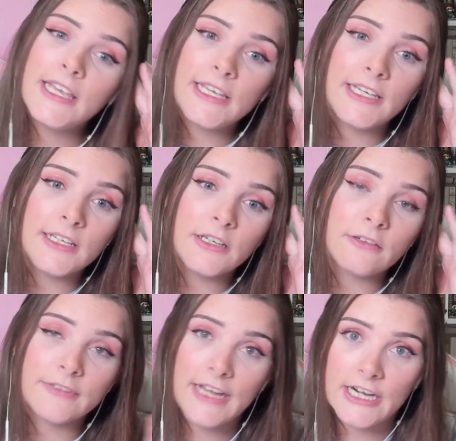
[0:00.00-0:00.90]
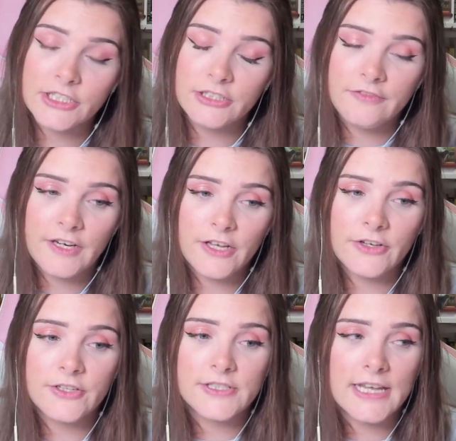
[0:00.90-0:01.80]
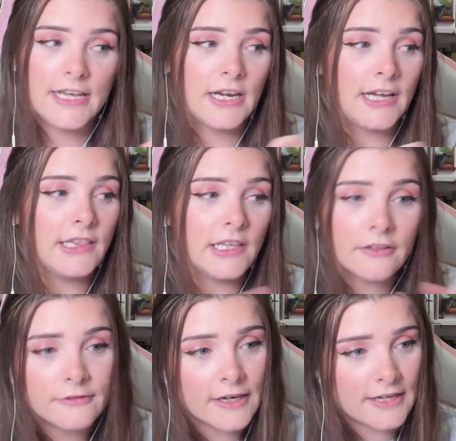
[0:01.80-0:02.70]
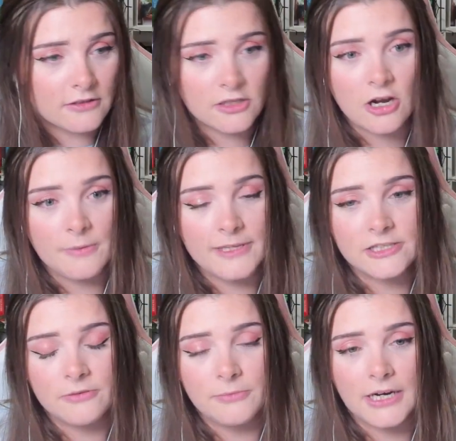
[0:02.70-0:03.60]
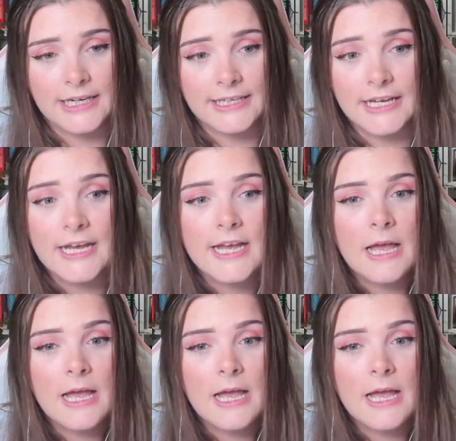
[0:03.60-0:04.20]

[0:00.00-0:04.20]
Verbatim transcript: in reaction videos, and I love reading the comments on mine,